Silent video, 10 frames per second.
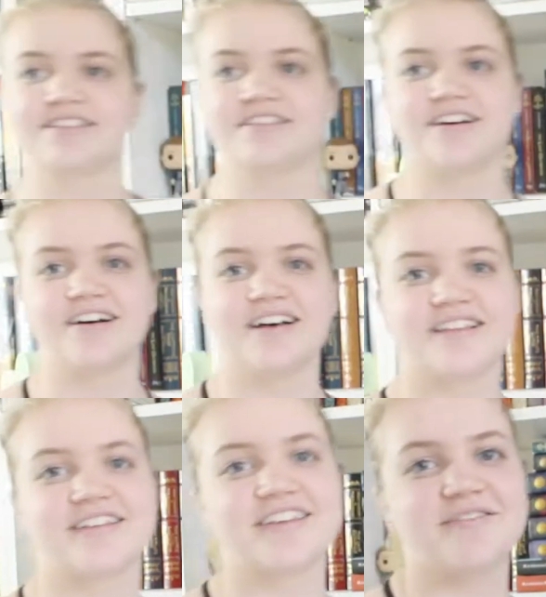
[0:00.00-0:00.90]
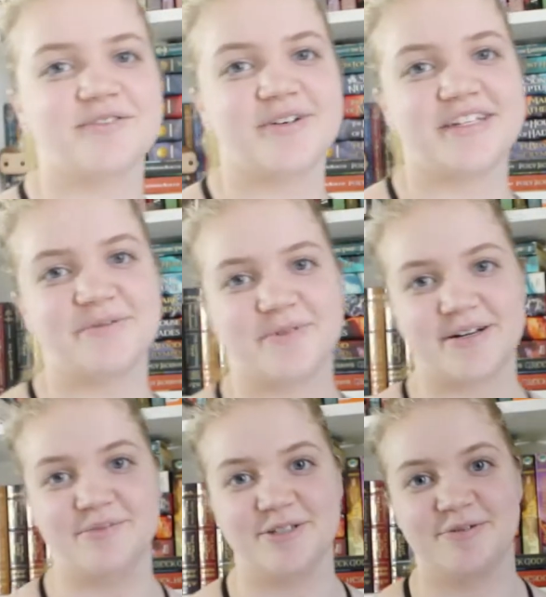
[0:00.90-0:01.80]
See y'all, I literally have no idea what
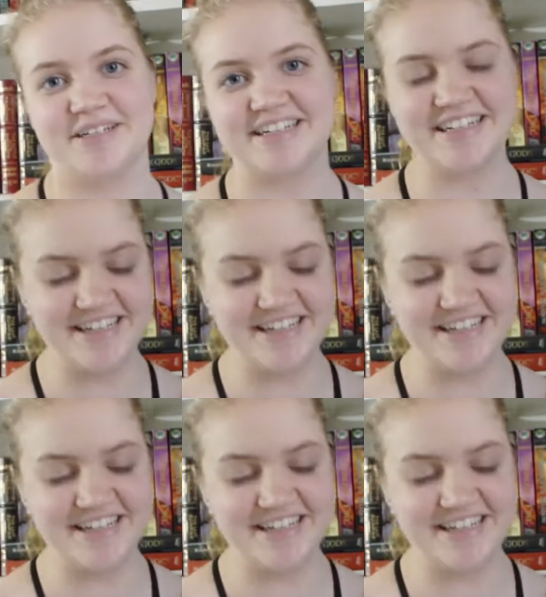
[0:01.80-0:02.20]
I'm doing.